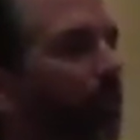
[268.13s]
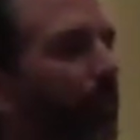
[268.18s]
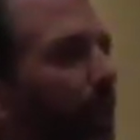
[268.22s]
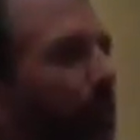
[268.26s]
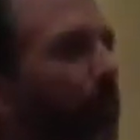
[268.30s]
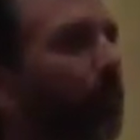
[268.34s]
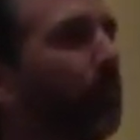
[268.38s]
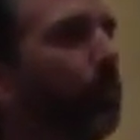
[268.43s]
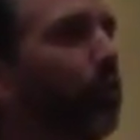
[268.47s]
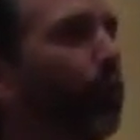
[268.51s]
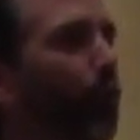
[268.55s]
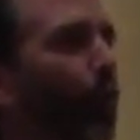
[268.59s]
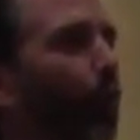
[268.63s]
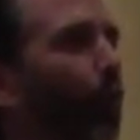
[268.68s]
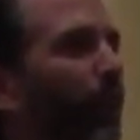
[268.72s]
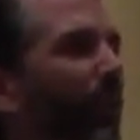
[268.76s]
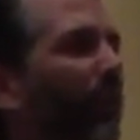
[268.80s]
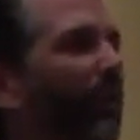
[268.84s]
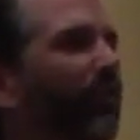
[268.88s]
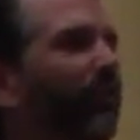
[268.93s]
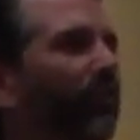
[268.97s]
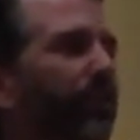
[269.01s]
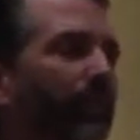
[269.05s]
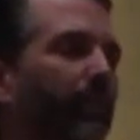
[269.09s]
about 2
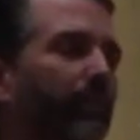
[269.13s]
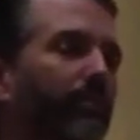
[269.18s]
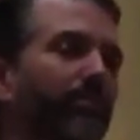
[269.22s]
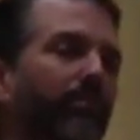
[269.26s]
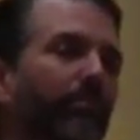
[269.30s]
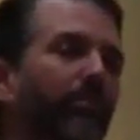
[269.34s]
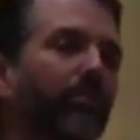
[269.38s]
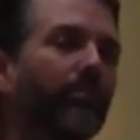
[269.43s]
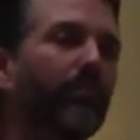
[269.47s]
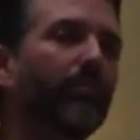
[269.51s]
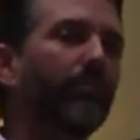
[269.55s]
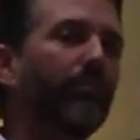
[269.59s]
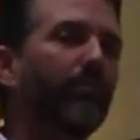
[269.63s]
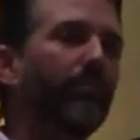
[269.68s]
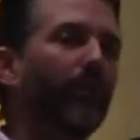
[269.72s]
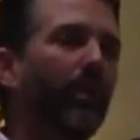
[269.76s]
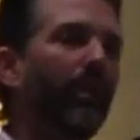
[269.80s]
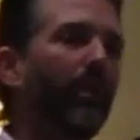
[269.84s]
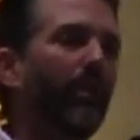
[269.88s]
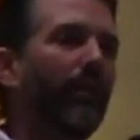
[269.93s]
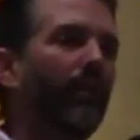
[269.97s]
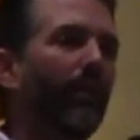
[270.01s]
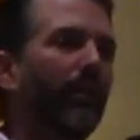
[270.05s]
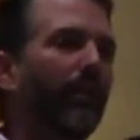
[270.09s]
weeks,
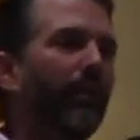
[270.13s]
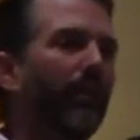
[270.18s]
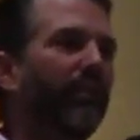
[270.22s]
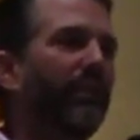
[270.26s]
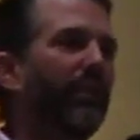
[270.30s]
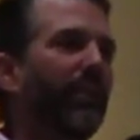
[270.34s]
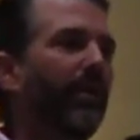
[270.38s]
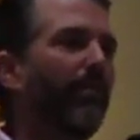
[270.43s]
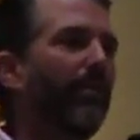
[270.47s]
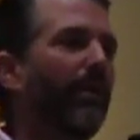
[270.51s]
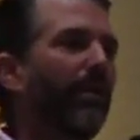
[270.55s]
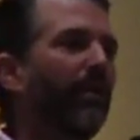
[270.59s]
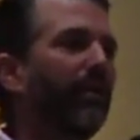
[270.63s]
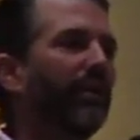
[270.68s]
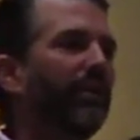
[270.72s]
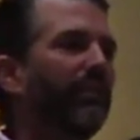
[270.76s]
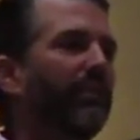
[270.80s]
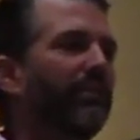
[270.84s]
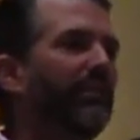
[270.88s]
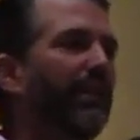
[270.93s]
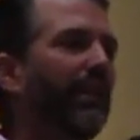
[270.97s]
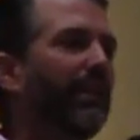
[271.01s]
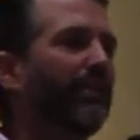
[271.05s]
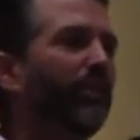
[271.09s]
13
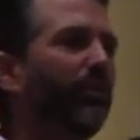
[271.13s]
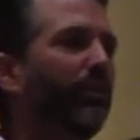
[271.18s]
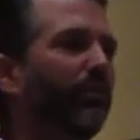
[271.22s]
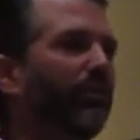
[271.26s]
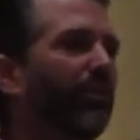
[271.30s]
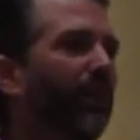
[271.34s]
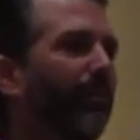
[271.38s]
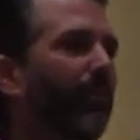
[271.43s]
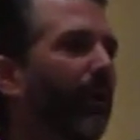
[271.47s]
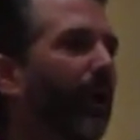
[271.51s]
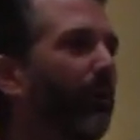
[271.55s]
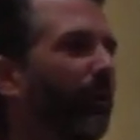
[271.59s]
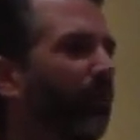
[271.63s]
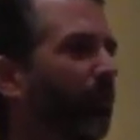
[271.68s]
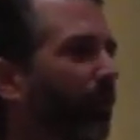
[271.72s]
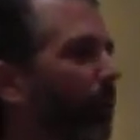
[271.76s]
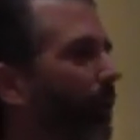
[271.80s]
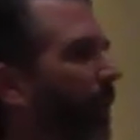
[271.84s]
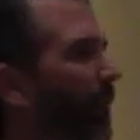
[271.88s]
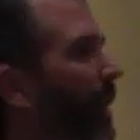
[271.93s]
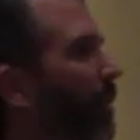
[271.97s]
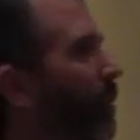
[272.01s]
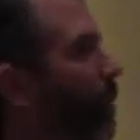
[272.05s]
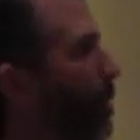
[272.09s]
Americans dead, suicide bombers,
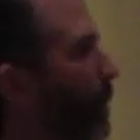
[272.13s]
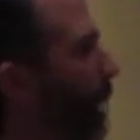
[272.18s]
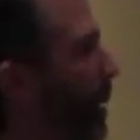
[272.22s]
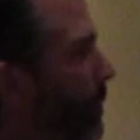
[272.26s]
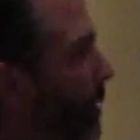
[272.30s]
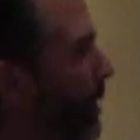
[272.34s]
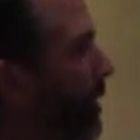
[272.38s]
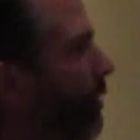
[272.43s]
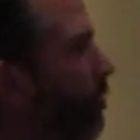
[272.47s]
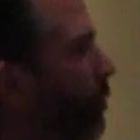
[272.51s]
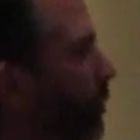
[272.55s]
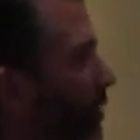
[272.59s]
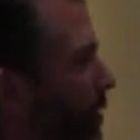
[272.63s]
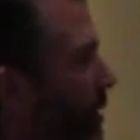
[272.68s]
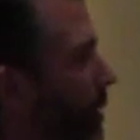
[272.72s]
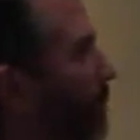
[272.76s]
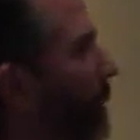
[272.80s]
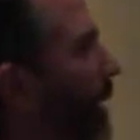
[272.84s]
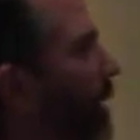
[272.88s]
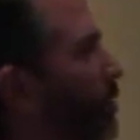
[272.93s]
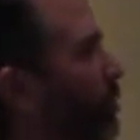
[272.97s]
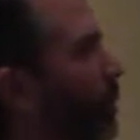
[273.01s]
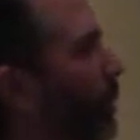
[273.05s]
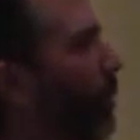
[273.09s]
and then remember, this was the
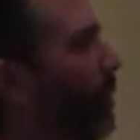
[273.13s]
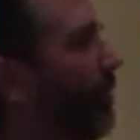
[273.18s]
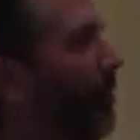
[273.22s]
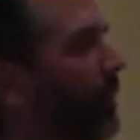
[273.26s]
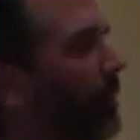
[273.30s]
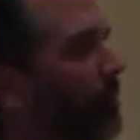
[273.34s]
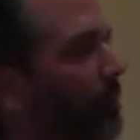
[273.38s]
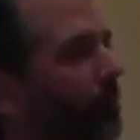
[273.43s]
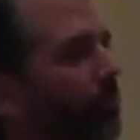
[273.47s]
best one, was